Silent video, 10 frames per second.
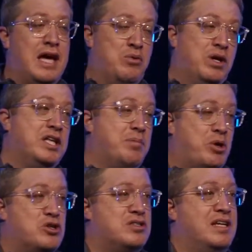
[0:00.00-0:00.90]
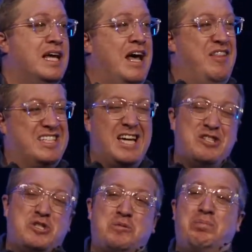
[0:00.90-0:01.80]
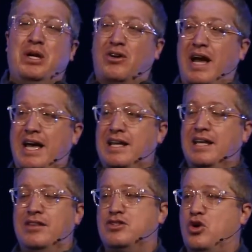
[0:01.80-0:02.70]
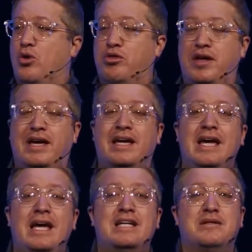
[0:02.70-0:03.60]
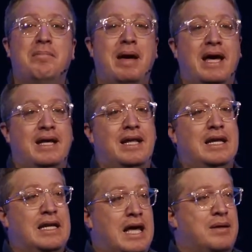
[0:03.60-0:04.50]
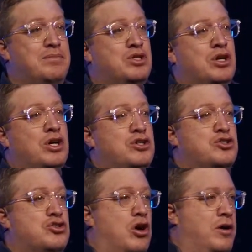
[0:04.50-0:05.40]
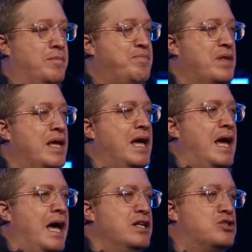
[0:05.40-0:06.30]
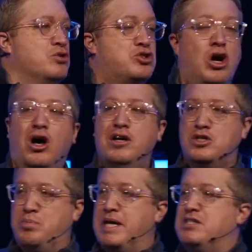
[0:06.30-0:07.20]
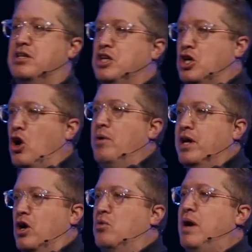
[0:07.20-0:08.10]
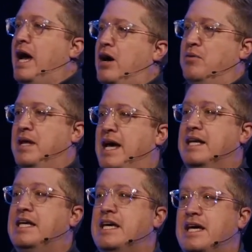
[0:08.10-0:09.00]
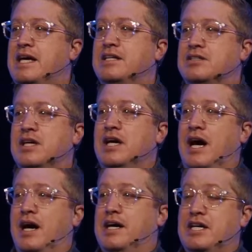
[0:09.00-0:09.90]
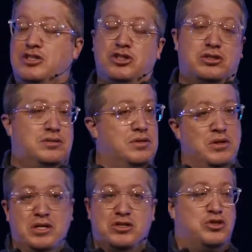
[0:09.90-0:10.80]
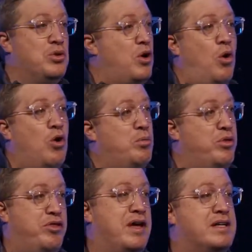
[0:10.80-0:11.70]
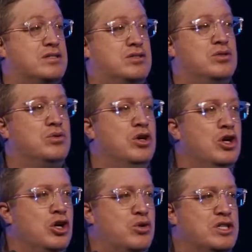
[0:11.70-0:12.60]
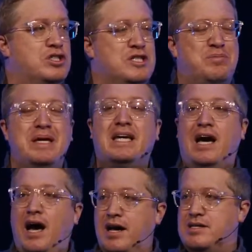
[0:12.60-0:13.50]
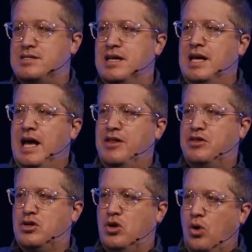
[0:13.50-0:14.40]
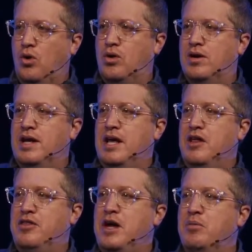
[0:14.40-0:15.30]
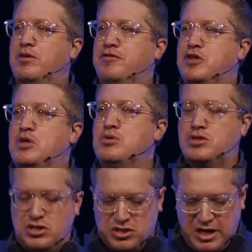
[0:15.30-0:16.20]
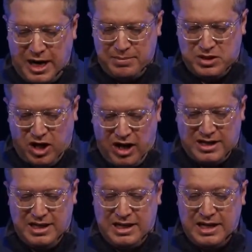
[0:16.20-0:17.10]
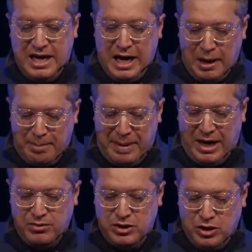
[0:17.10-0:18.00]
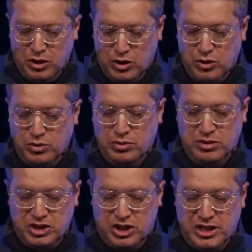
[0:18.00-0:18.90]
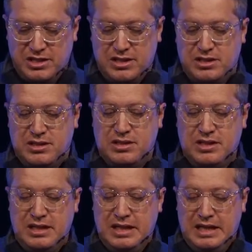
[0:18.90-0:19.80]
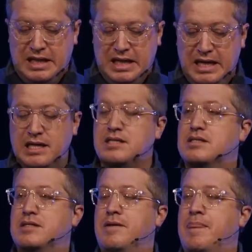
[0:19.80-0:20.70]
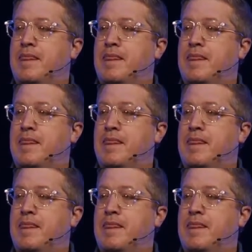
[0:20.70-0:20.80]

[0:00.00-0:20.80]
And really the person that's kind of spearheading this whole thing is a man named Saul. And so Saul is basically going around and he's doing horrible things to Christians because at the core, they refuse to stop talking about who Jesus is.